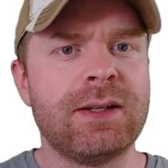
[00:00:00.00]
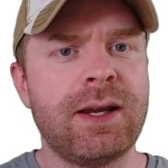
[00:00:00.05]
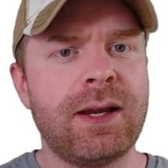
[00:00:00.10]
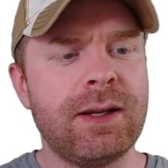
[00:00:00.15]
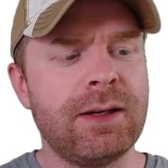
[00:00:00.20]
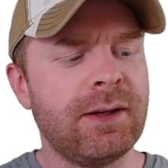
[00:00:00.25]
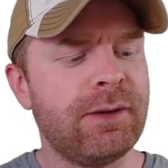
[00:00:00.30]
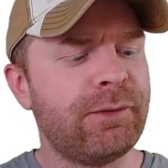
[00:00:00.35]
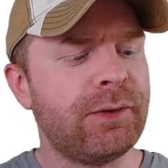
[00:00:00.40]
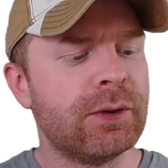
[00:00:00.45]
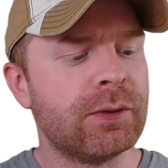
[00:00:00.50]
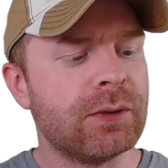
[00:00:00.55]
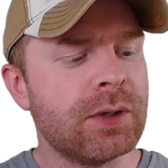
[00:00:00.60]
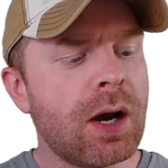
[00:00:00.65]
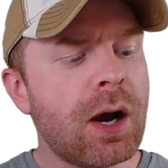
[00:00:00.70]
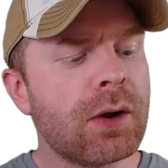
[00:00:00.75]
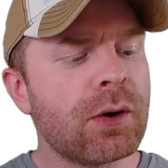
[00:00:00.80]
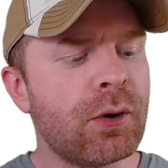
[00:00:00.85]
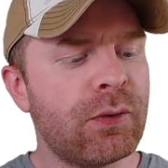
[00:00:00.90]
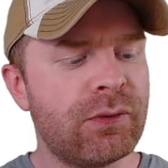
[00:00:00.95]
and if you're
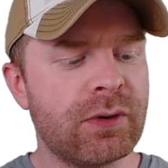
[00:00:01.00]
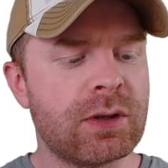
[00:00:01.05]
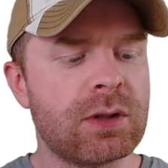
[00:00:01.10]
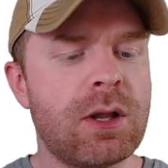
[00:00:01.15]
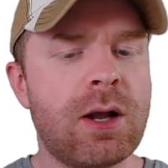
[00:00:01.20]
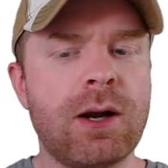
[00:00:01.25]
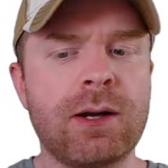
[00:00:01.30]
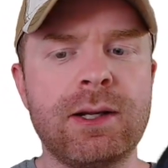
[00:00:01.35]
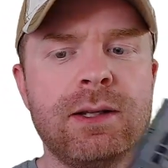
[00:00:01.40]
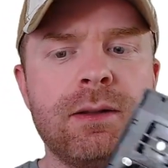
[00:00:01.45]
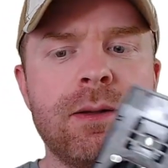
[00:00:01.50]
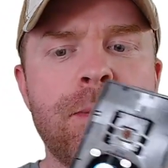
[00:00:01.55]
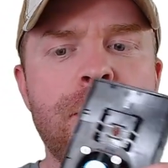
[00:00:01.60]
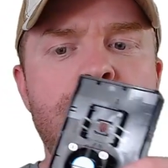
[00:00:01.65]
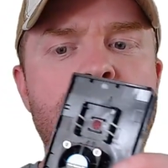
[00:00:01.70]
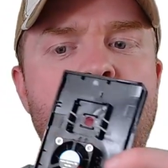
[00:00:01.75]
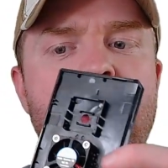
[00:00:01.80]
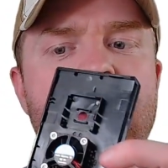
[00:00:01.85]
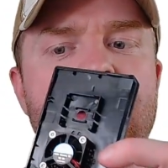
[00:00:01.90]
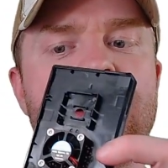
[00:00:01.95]
not overclocking the
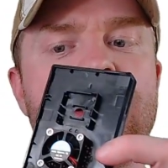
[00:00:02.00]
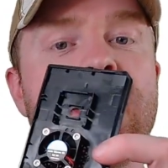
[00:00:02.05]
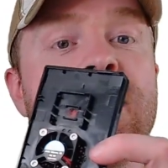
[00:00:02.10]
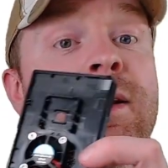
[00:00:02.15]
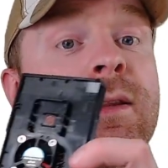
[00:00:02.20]
Pi,